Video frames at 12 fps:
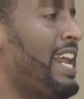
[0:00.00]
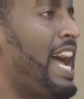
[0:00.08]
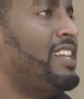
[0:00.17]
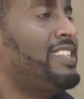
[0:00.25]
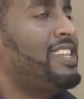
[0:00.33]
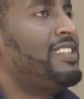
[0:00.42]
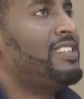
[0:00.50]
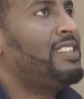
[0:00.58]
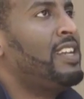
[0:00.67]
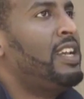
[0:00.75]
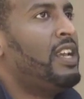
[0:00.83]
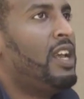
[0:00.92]
assets.
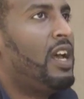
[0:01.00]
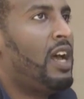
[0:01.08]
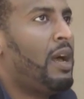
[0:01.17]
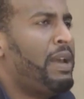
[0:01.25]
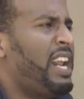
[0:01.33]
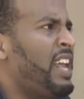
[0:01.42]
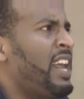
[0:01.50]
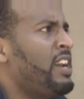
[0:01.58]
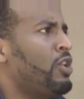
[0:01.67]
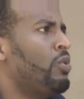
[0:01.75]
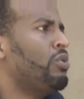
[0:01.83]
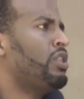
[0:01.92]
And I
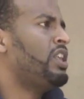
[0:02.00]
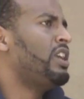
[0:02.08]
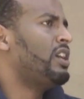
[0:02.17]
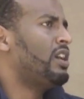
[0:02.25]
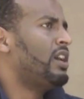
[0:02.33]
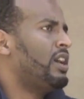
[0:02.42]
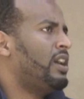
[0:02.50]
don't think